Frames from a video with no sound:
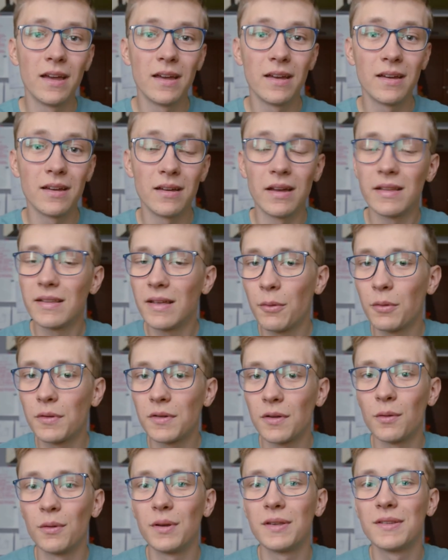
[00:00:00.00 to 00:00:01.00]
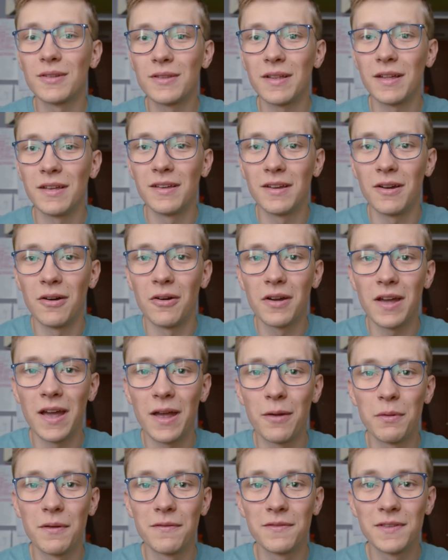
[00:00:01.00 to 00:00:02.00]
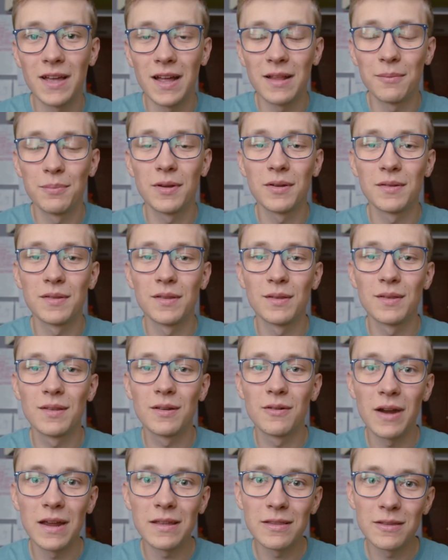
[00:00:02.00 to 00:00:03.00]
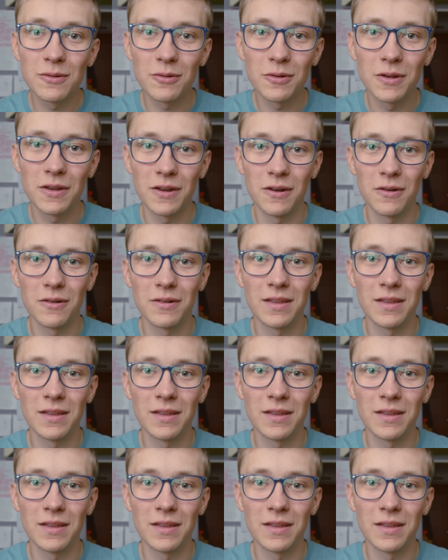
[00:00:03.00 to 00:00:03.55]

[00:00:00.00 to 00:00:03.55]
uh, and I was always totally okay with that because it's great to hear